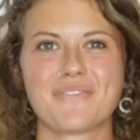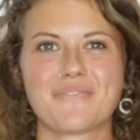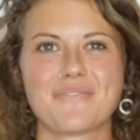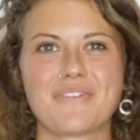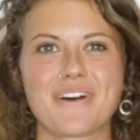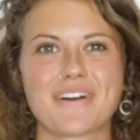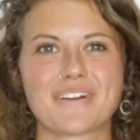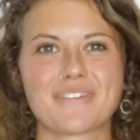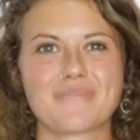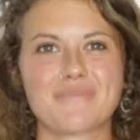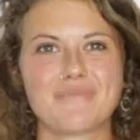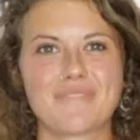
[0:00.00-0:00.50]

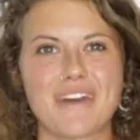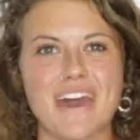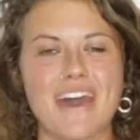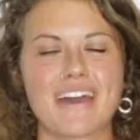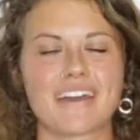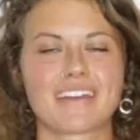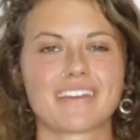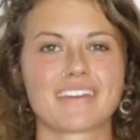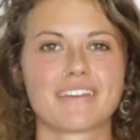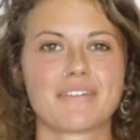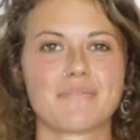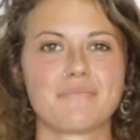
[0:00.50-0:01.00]
Welcome
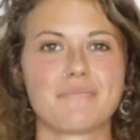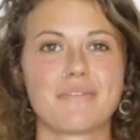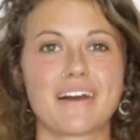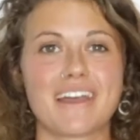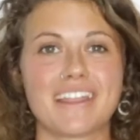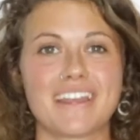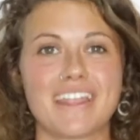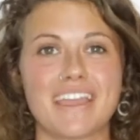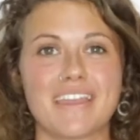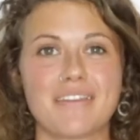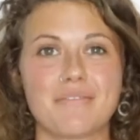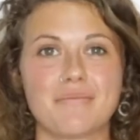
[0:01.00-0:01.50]
back.
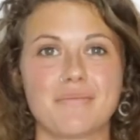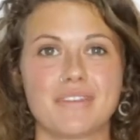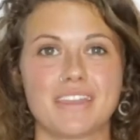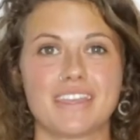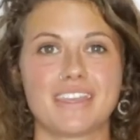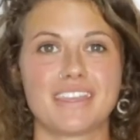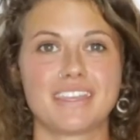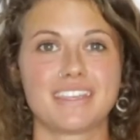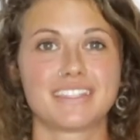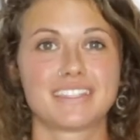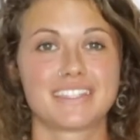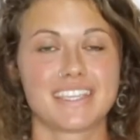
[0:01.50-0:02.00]
My name
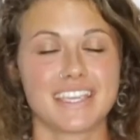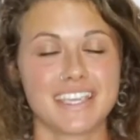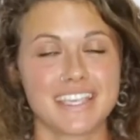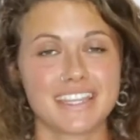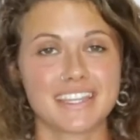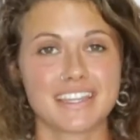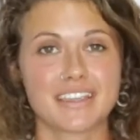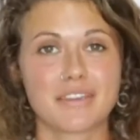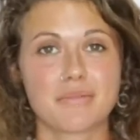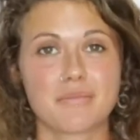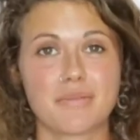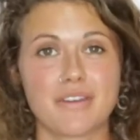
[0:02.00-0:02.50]
is
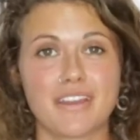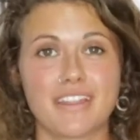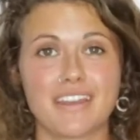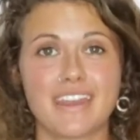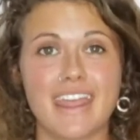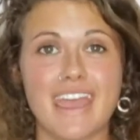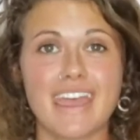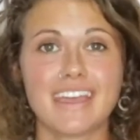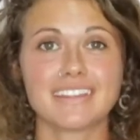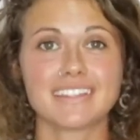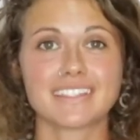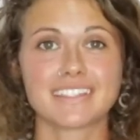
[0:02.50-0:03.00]
Indica
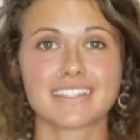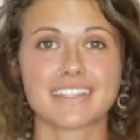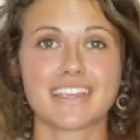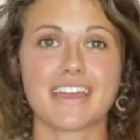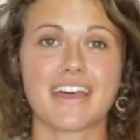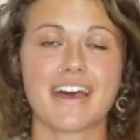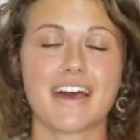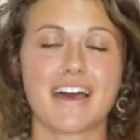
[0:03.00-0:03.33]
Burnet.